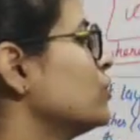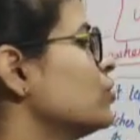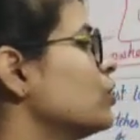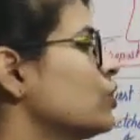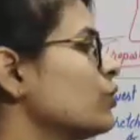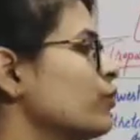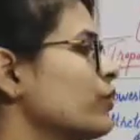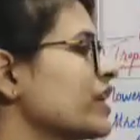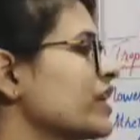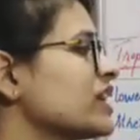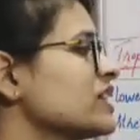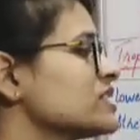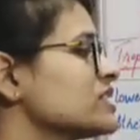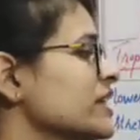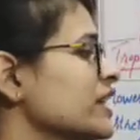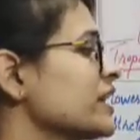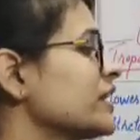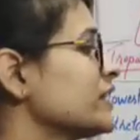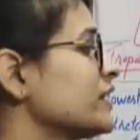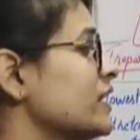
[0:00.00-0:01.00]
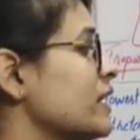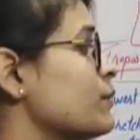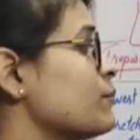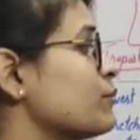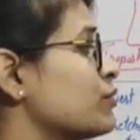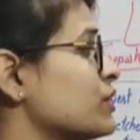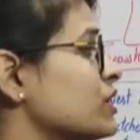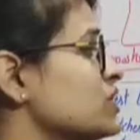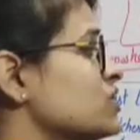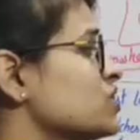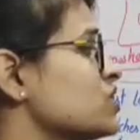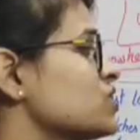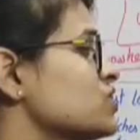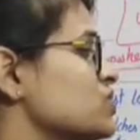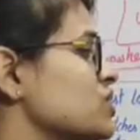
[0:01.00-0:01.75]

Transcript: Or we can say that temperature